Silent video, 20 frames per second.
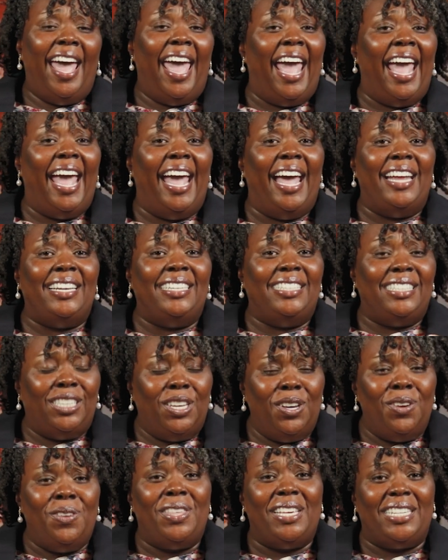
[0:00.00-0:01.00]
And
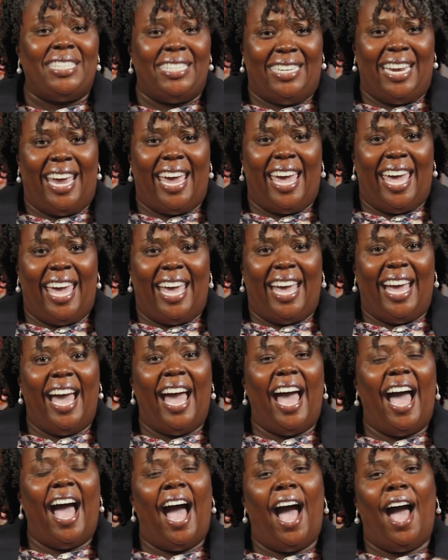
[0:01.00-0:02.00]
to this day,
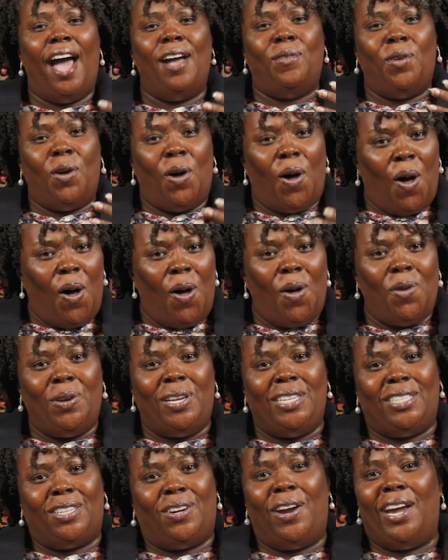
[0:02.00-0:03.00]
I will
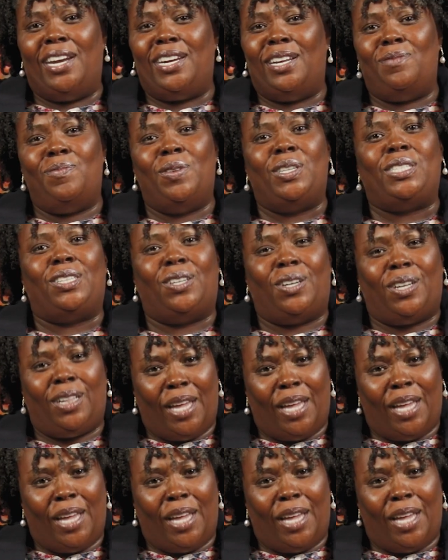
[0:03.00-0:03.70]
always credit Mr.